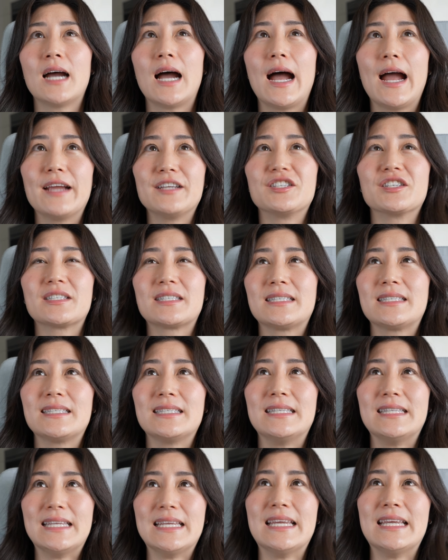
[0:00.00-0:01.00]
I just
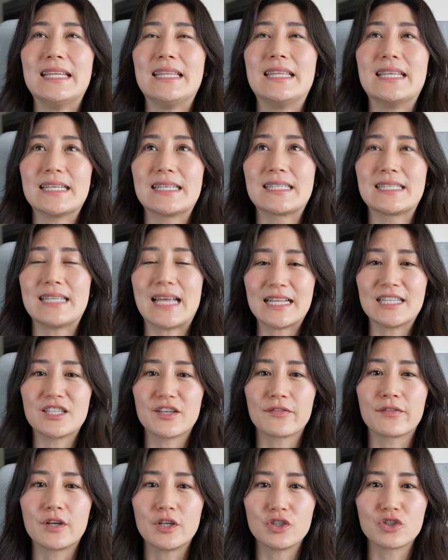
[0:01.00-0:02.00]
need this sense
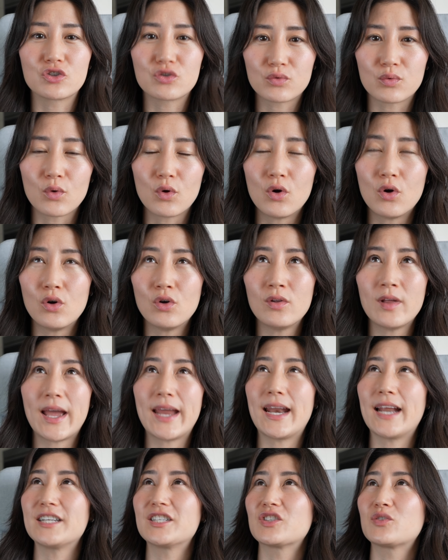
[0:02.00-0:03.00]
of control
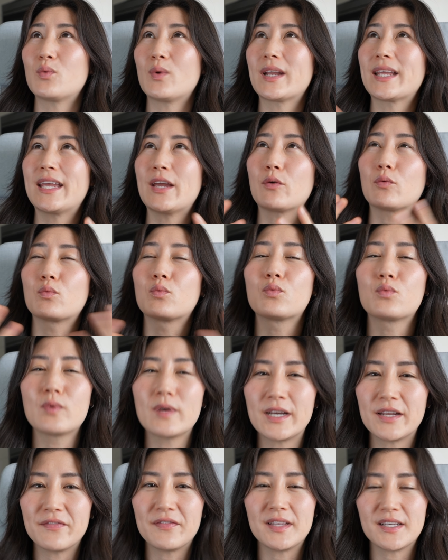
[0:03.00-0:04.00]
and I just want to get
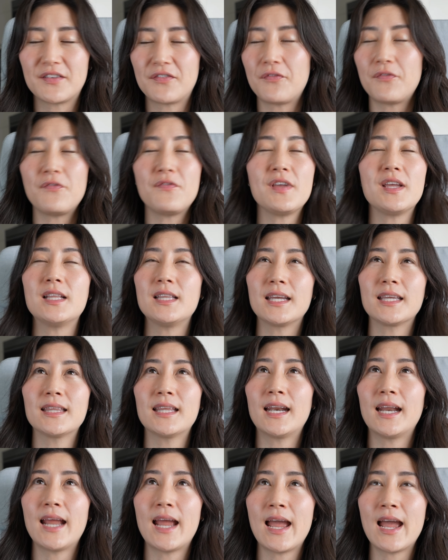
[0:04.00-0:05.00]
rid of this feeling
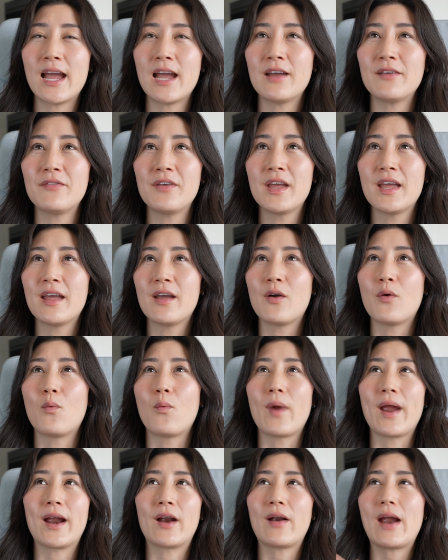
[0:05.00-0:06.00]
that I have
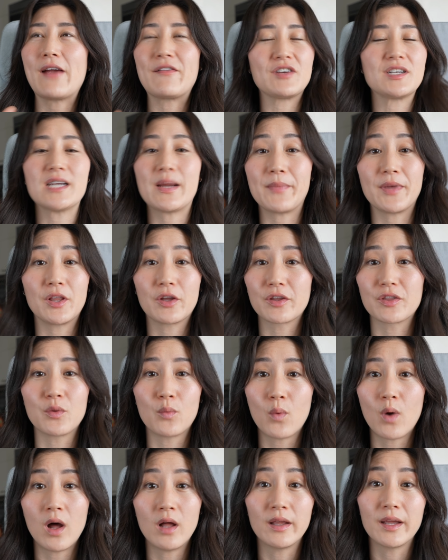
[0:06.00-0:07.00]
where every time I look at the
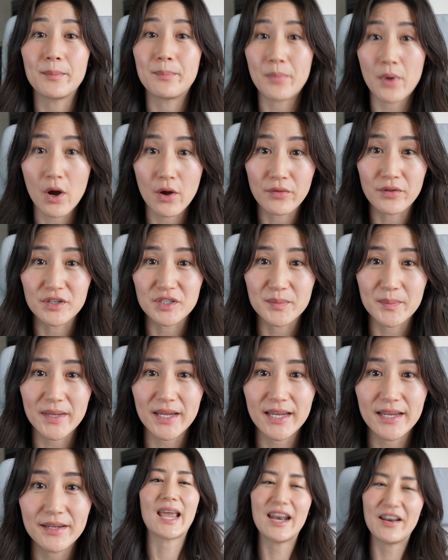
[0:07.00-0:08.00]
wall, it bothers
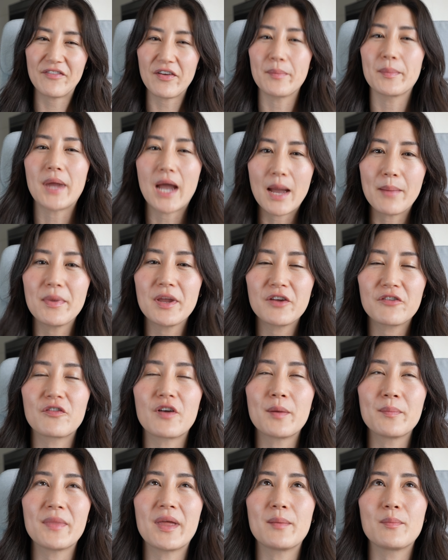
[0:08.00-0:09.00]
me. And if I'm coming
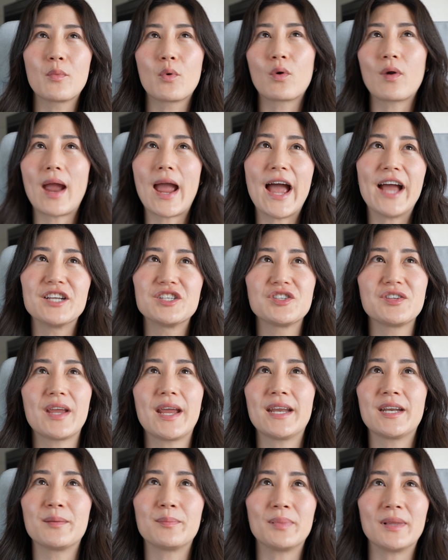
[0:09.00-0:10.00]
from that more
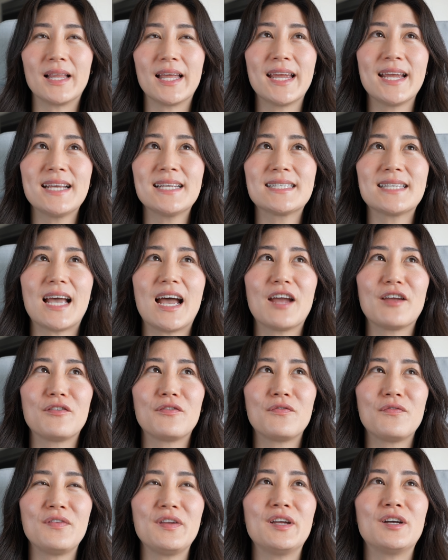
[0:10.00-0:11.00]
agitated place, I
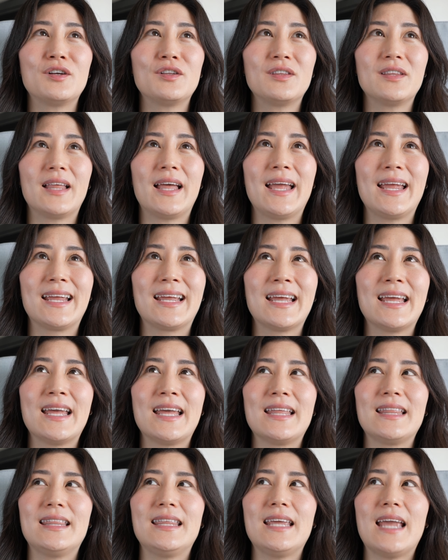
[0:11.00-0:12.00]
feel like
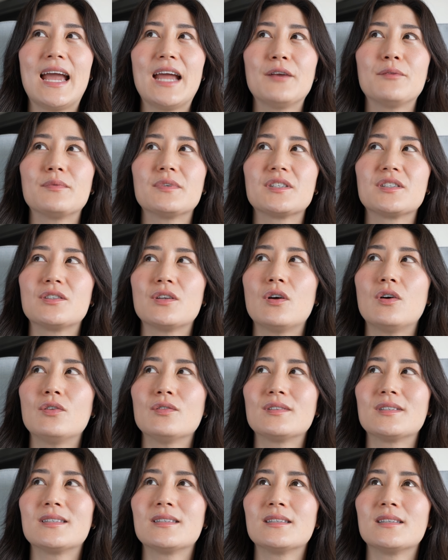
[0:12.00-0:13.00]
the end
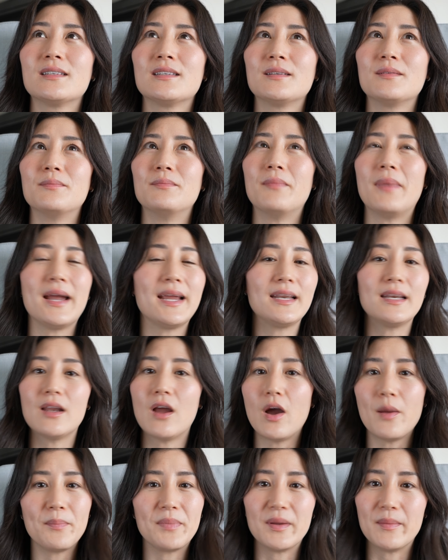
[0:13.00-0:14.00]
result might
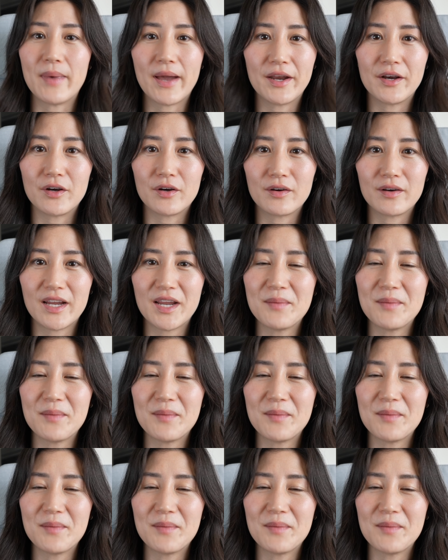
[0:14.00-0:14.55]
not be better.